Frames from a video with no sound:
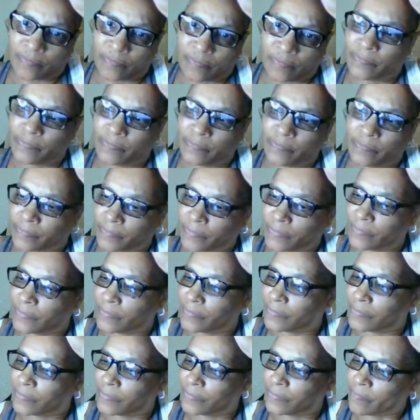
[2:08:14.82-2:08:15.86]
I need to be
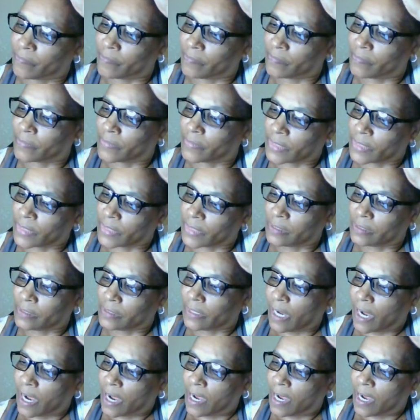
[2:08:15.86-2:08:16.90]
going to the doctor
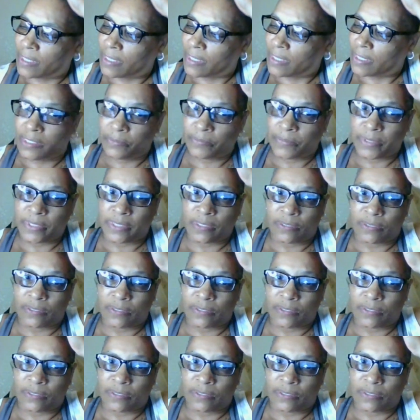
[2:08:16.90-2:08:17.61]
to check my